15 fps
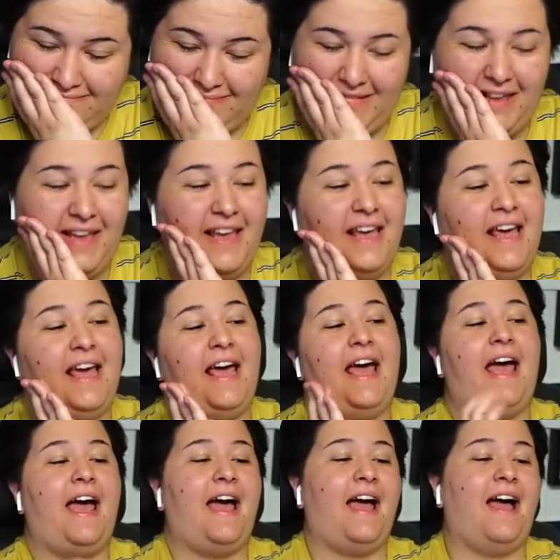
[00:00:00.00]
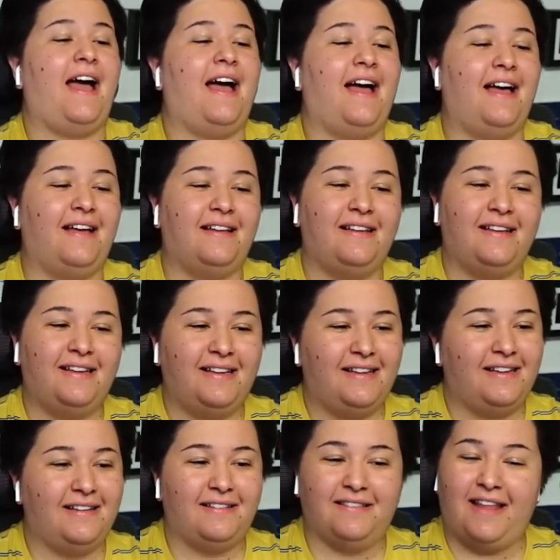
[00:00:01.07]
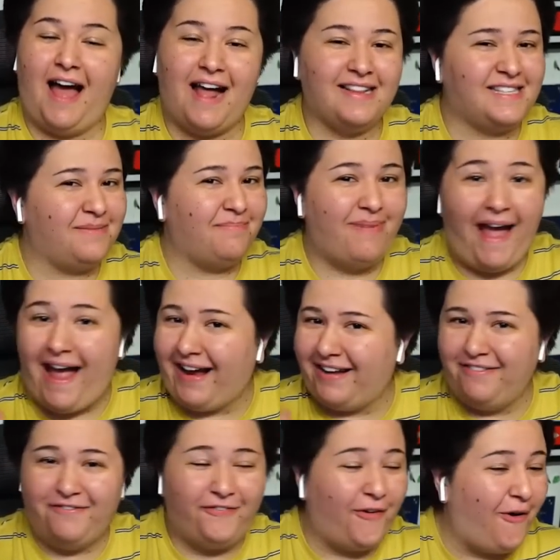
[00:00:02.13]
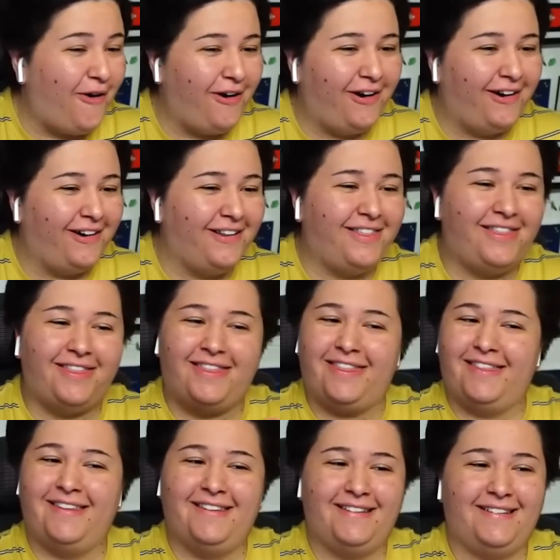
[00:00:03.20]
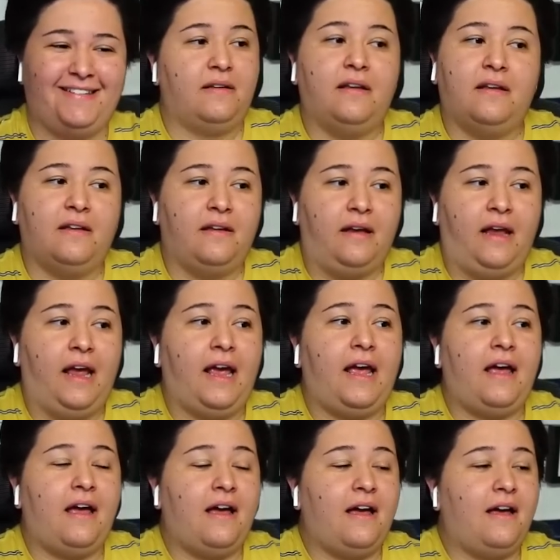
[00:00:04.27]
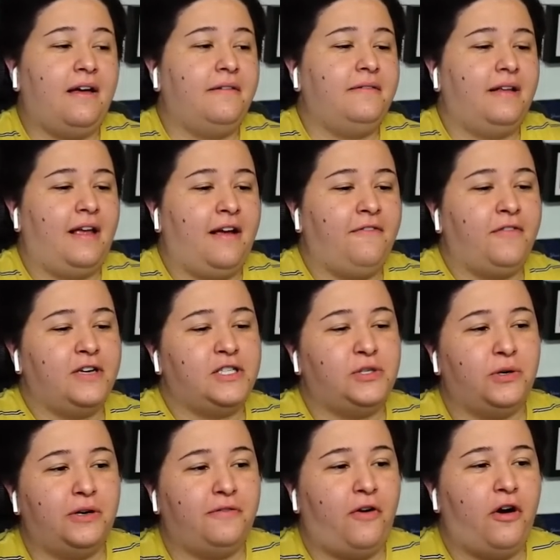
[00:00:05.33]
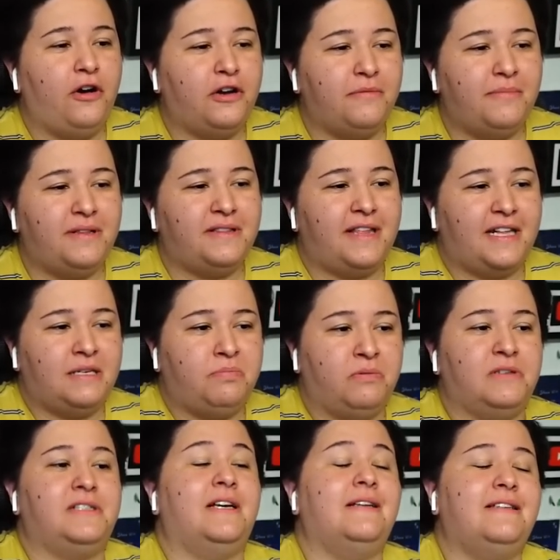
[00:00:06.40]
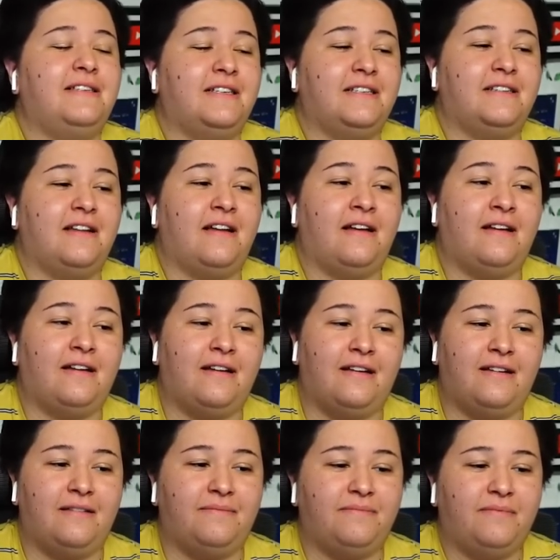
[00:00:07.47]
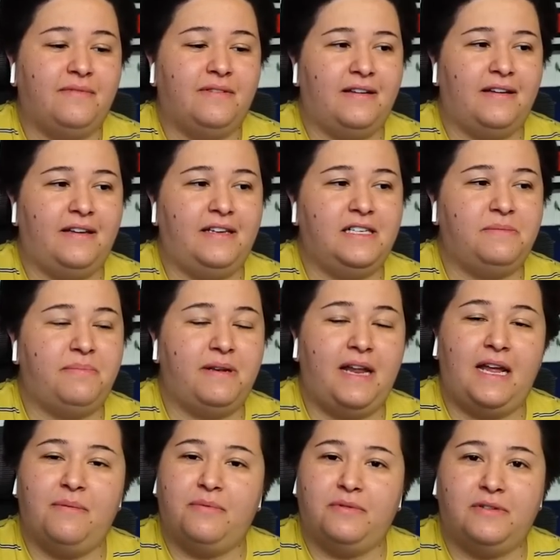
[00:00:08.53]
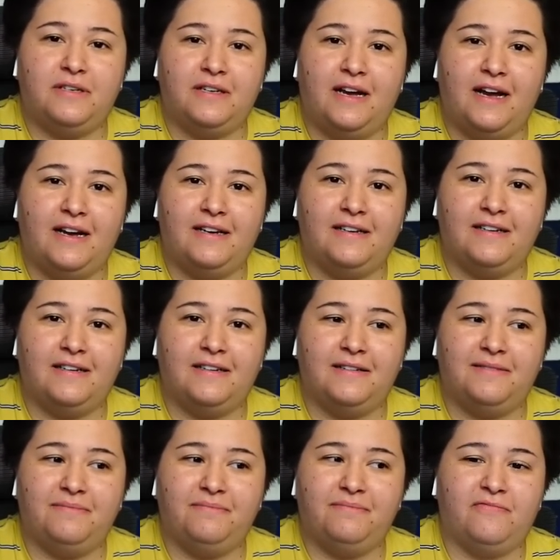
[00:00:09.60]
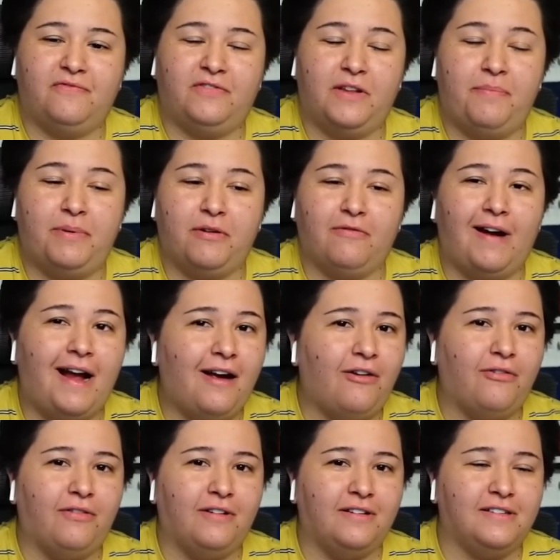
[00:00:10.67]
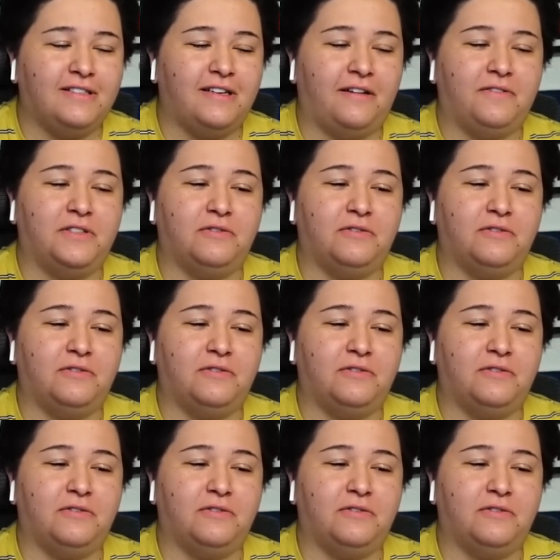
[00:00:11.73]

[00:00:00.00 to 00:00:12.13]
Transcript: Yeah. Lots of back and forth. Yeah, every sort of argument that's presented, he's been able to kind of flip it around and stuff.